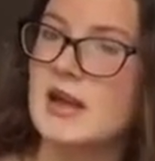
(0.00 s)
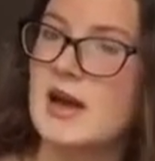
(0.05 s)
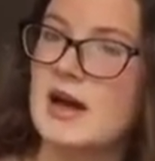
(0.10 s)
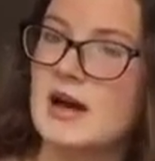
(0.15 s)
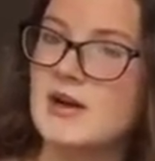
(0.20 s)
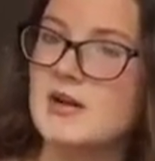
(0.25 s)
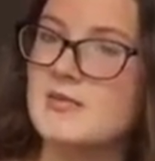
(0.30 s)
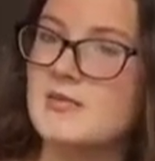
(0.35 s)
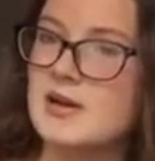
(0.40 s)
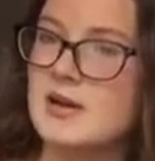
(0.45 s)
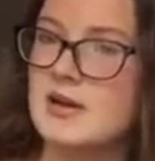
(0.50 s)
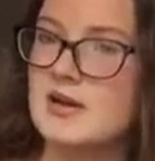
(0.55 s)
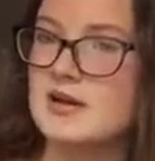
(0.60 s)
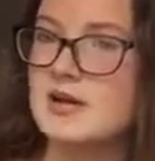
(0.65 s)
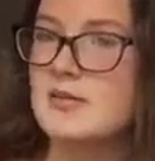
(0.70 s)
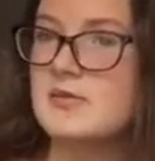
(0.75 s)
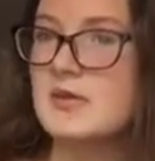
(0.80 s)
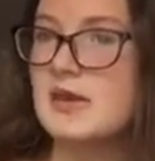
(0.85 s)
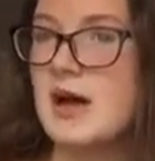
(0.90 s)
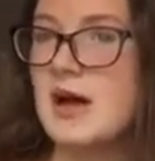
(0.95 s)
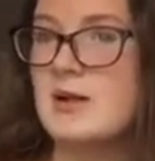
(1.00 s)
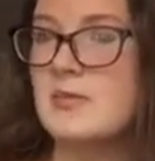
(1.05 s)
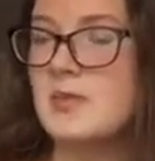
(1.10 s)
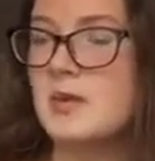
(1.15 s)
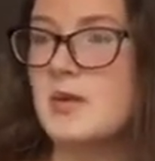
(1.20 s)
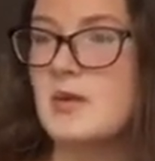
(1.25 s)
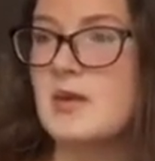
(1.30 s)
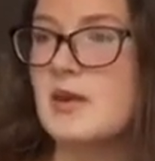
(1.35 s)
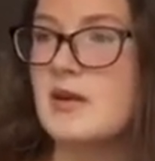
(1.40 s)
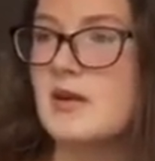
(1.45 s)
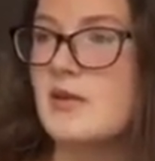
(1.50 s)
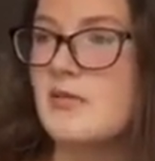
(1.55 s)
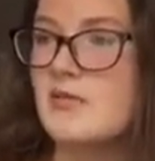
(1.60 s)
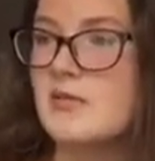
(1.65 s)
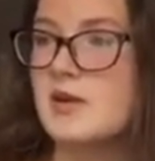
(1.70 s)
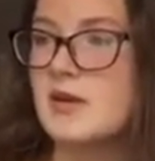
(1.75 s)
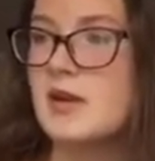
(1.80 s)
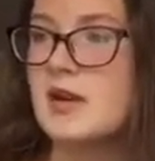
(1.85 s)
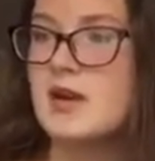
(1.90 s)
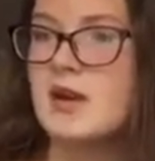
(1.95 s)
help because it will help you in the long
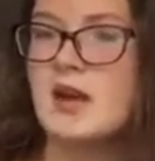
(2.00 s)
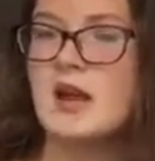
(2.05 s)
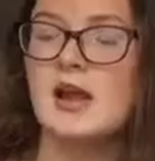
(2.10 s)
run.